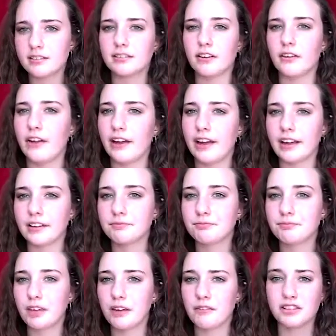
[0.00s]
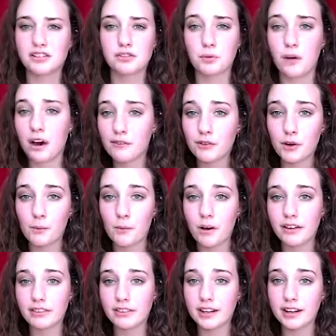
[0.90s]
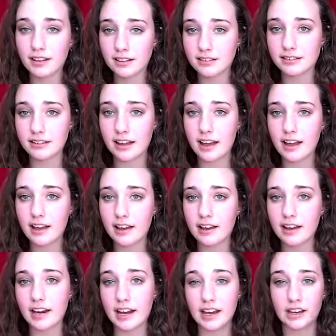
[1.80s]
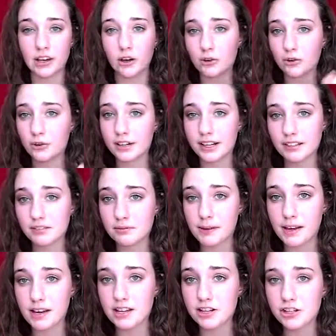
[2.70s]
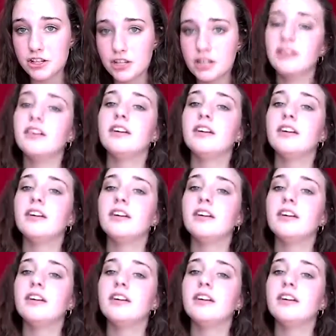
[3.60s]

So like, if it's 12:01 the next day and I go to a next page,